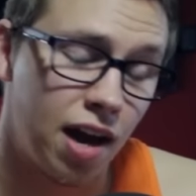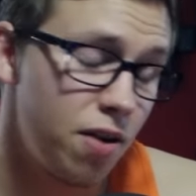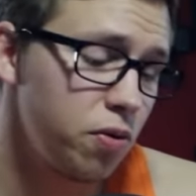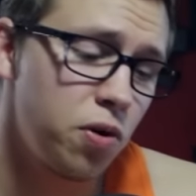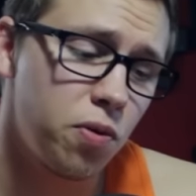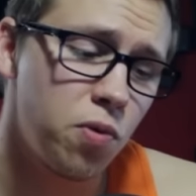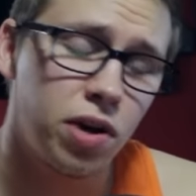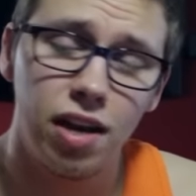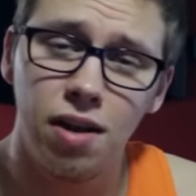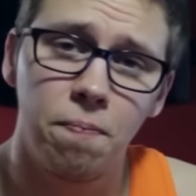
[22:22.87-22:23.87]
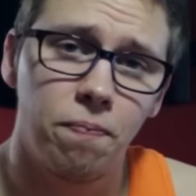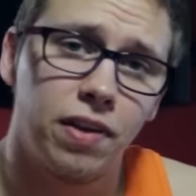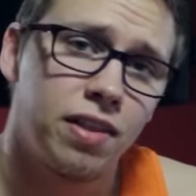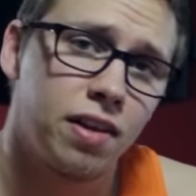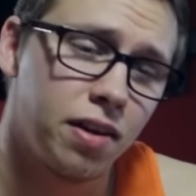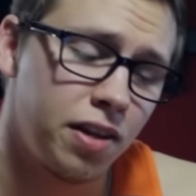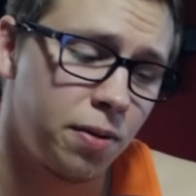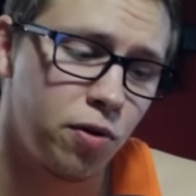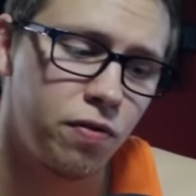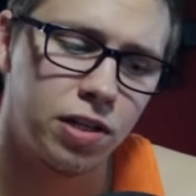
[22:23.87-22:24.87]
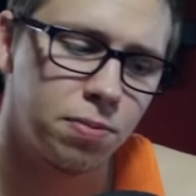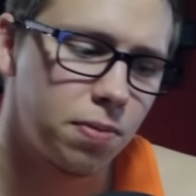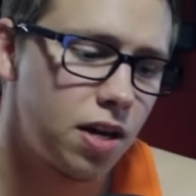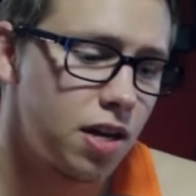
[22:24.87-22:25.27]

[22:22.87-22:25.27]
I don't know that we'll get him in the movies.